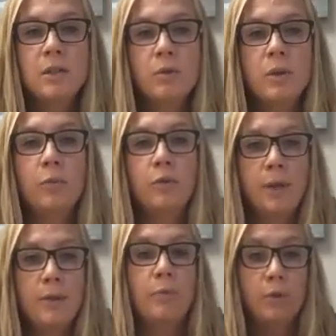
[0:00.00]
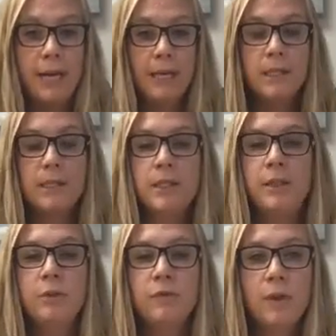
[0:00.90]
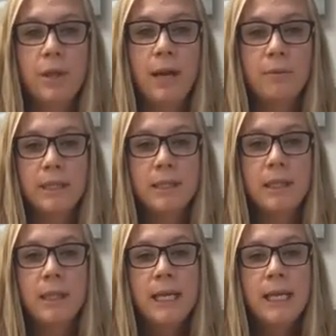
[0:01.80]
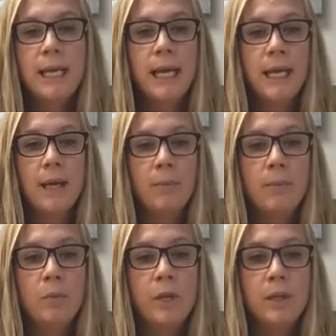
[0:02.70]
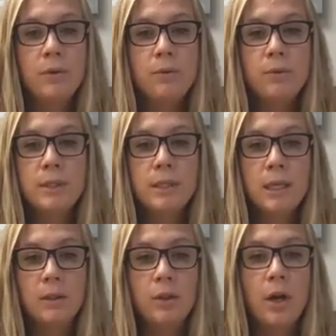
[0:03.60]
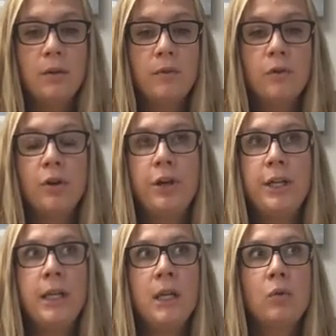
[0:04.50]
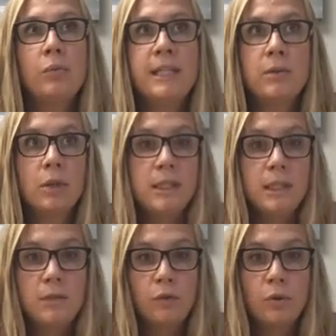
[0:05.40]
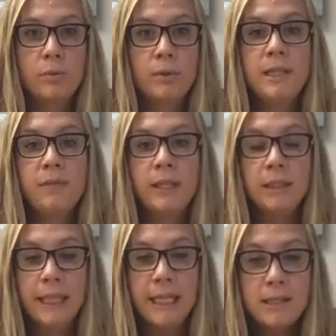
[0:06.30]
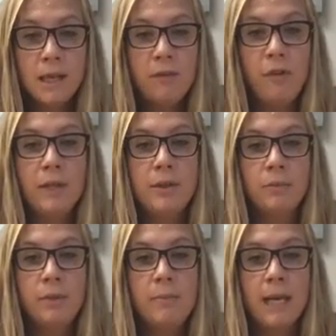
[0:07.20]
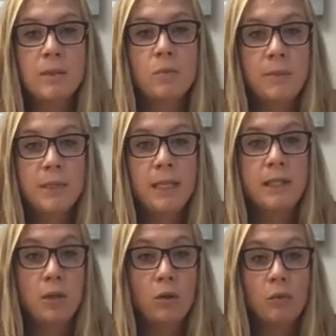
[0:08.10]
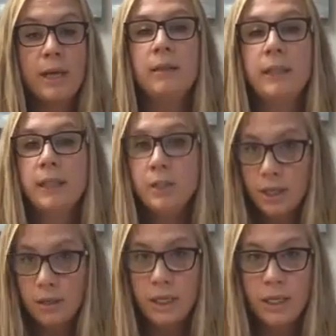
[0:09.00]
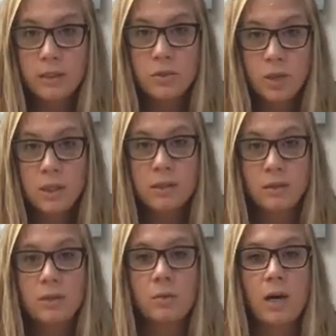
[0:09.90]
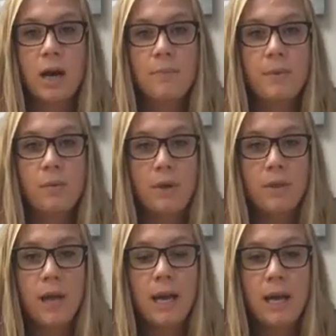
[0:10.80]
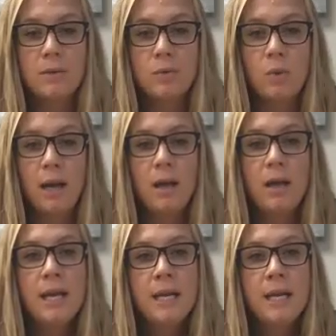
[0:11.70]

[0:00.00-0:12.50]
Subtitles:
So the brand is huge for that reason. We use a lot of good resources for receiving leads. I find the RE/MAX website is a great lead generating source, and so we're happy with that as well.